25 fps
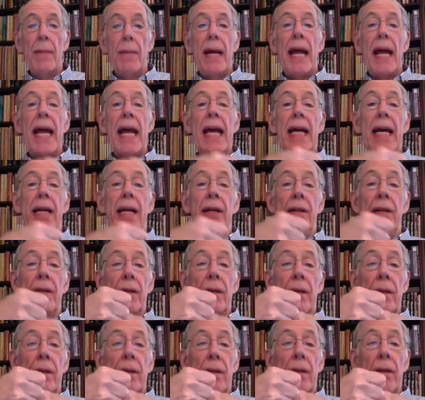And
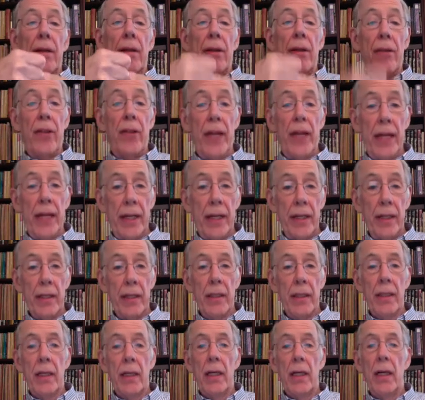then
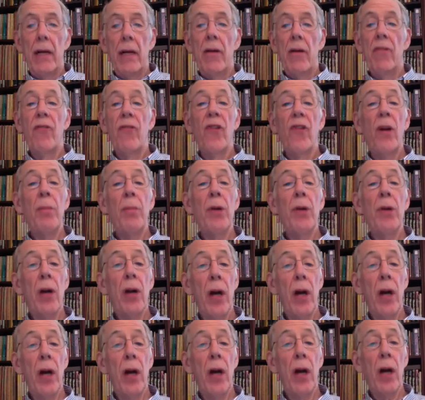from your
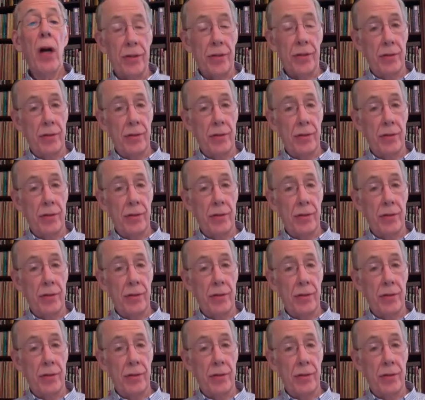heart,